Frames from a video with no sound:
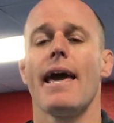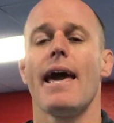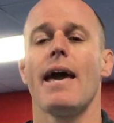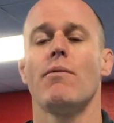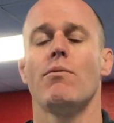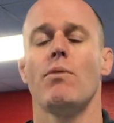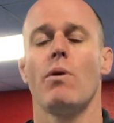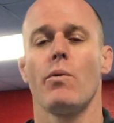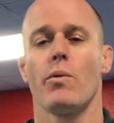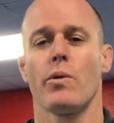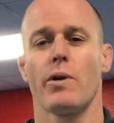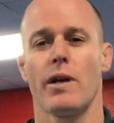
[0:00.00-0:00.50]

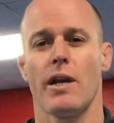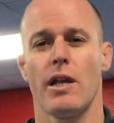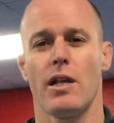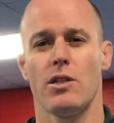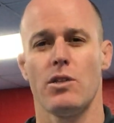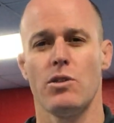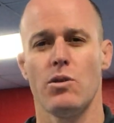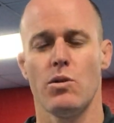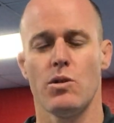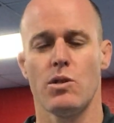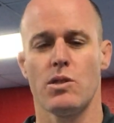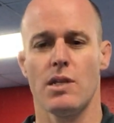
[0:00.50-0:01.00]
and what we're going
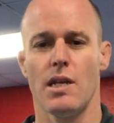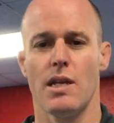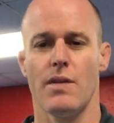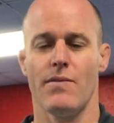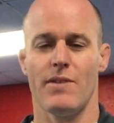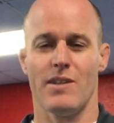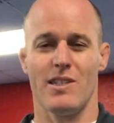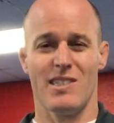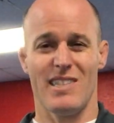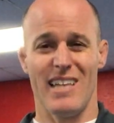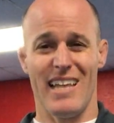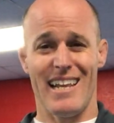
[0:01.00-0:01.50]
to do, instead
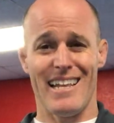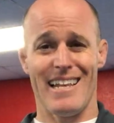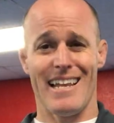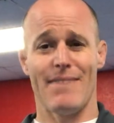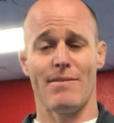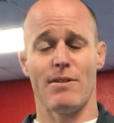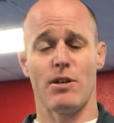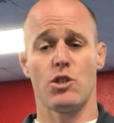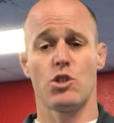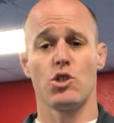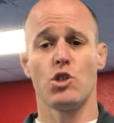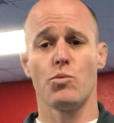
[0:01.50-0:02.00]
of extending and
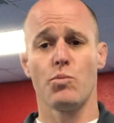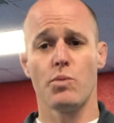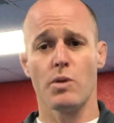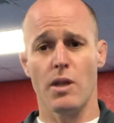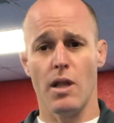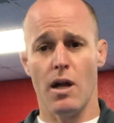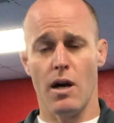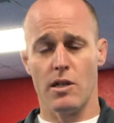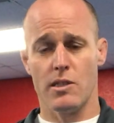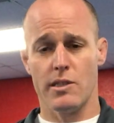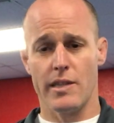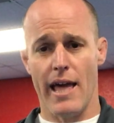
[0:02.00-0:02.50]
having a super
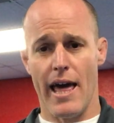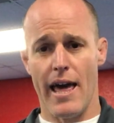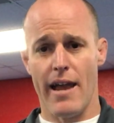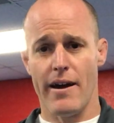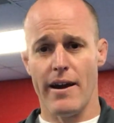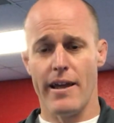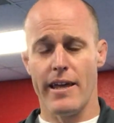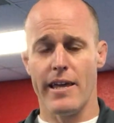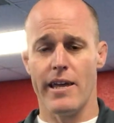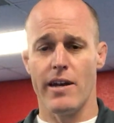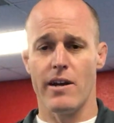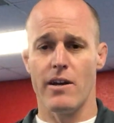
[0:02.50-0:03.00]
long
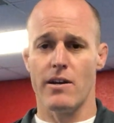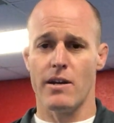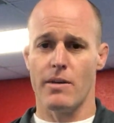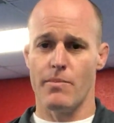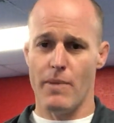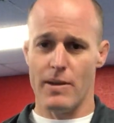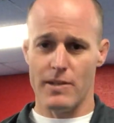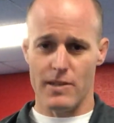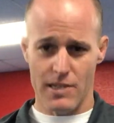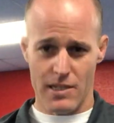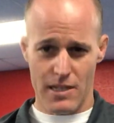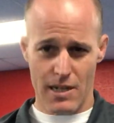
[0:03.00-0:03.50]
Saturday here
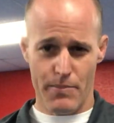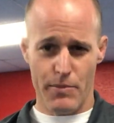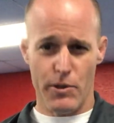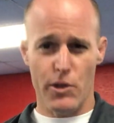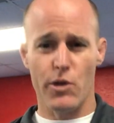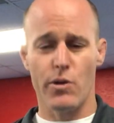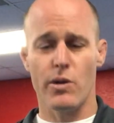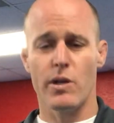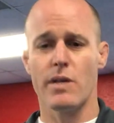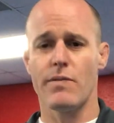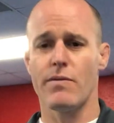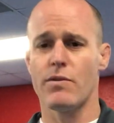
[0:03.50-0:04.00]
and messing up
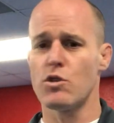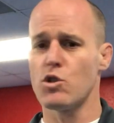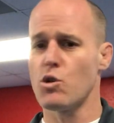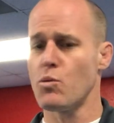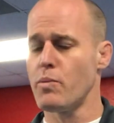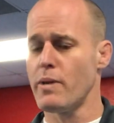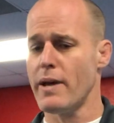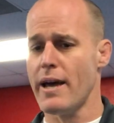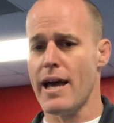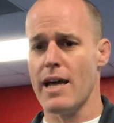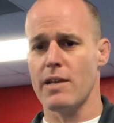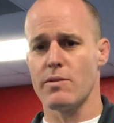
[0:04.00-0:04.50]
your individual
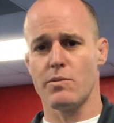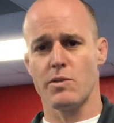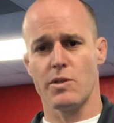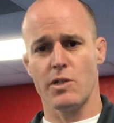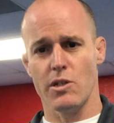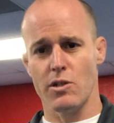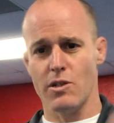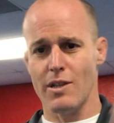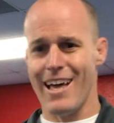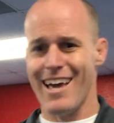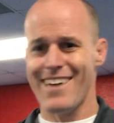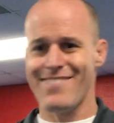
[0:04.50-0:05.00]
plans with
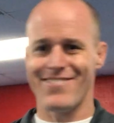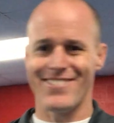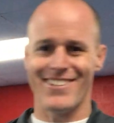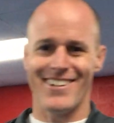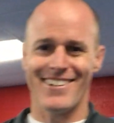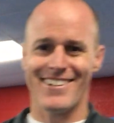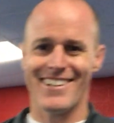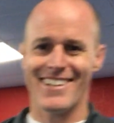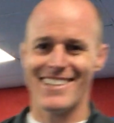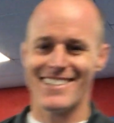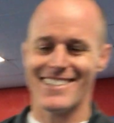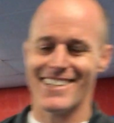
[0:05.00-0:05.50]
your life and
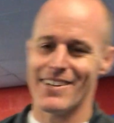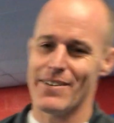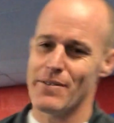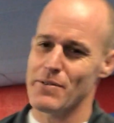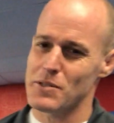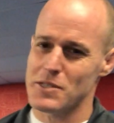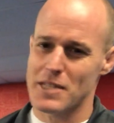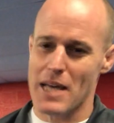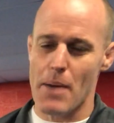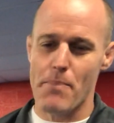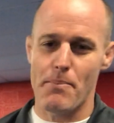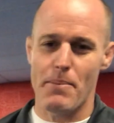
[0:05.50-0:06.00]
your kids, and
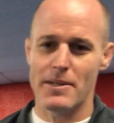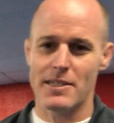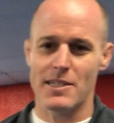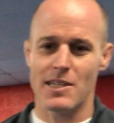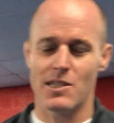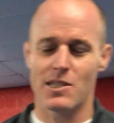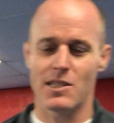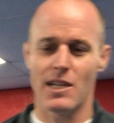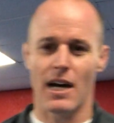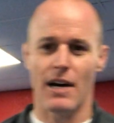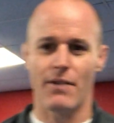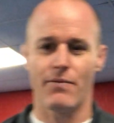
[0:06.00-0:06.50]
everyone's got
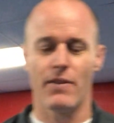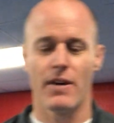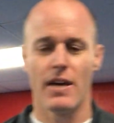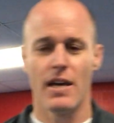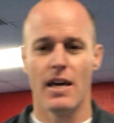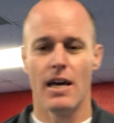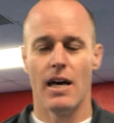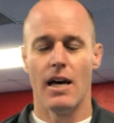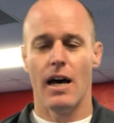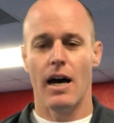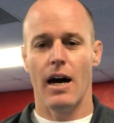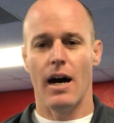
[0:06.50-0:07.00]
busy stuff,
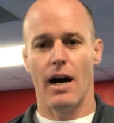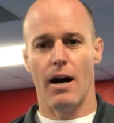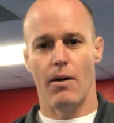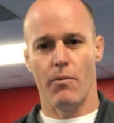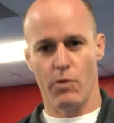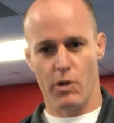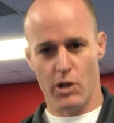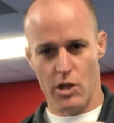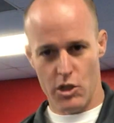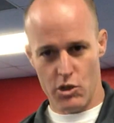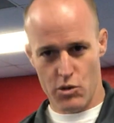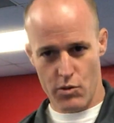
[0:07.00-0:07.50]
we're
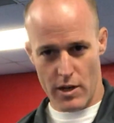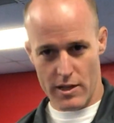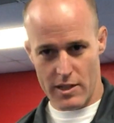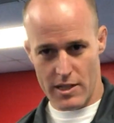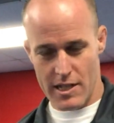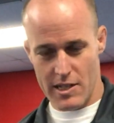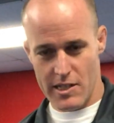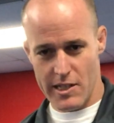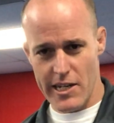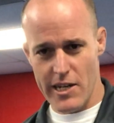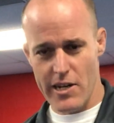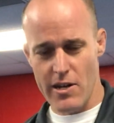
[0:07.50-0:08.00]
going to address
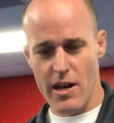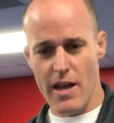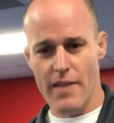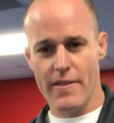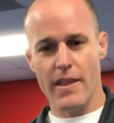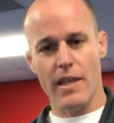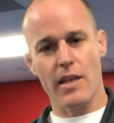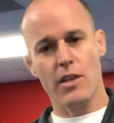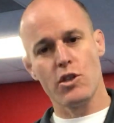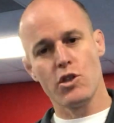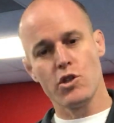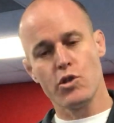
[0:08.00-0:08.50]
things here,
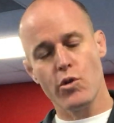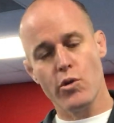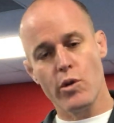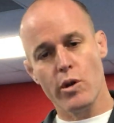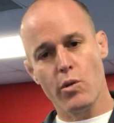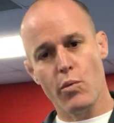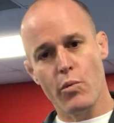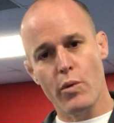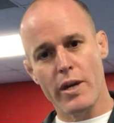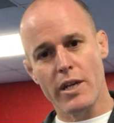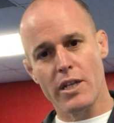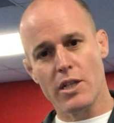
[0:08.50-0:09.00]
and then
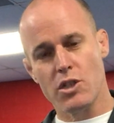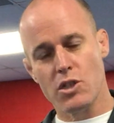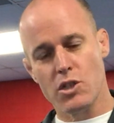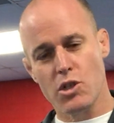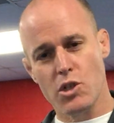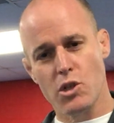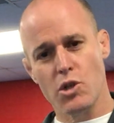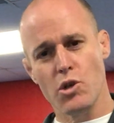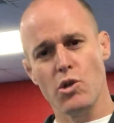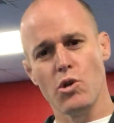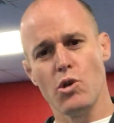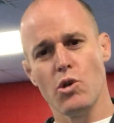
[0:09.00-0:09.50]
during week
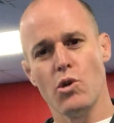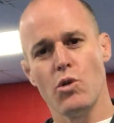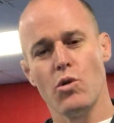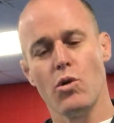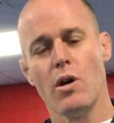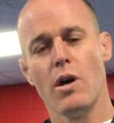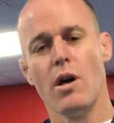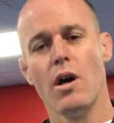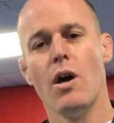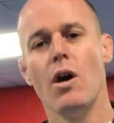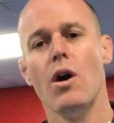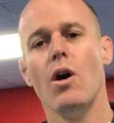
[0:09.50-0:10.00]

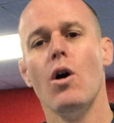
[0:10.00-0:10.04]
2,